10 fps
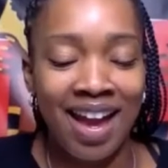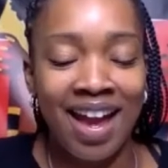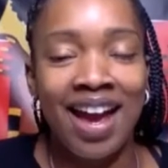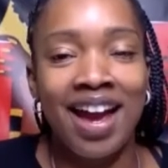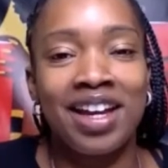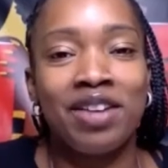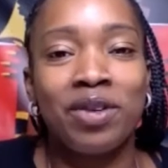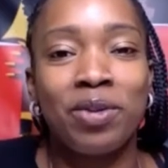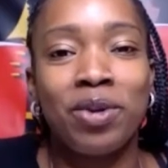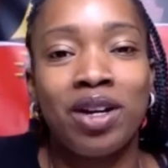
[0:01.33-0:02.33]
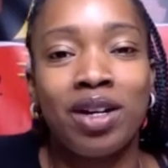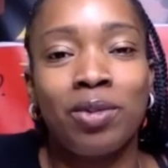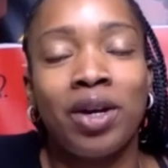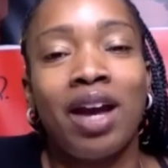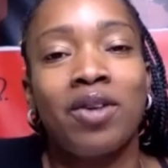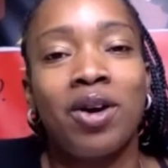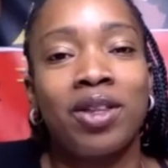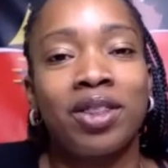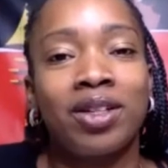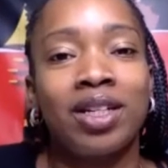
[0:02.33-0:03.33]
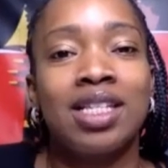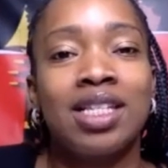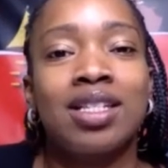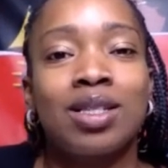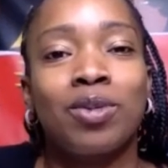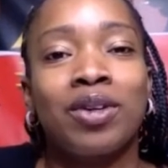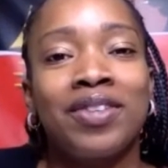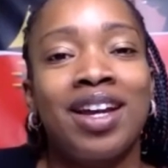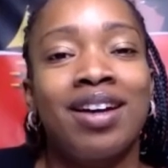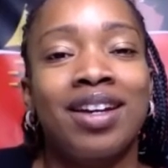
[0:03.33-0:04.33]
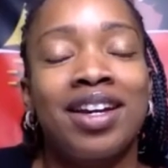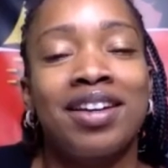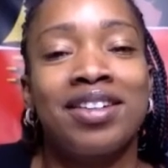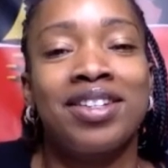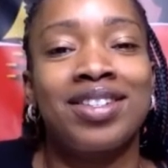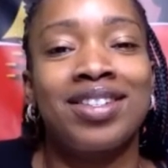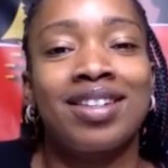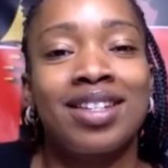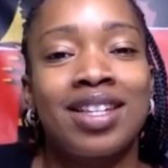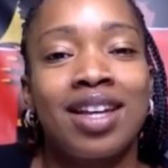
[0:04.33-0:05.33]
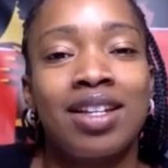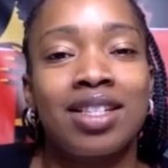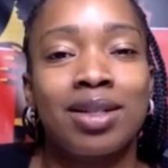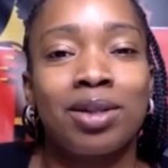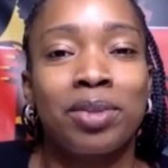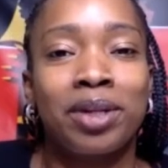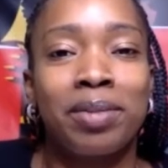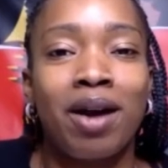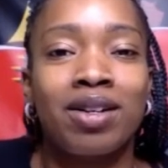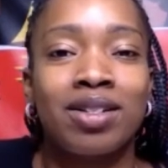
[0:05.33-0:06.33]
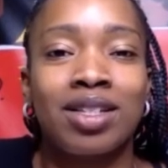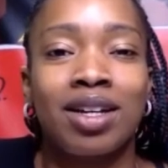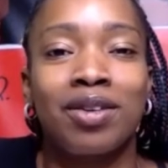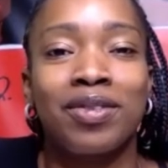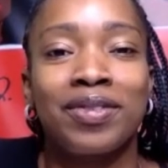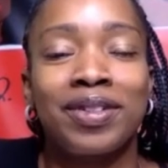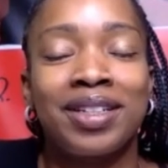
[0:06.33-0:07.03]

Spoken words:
Hi, everyone. We have author Lisa Swift Young here, and she's going to tell us a little bit about herself.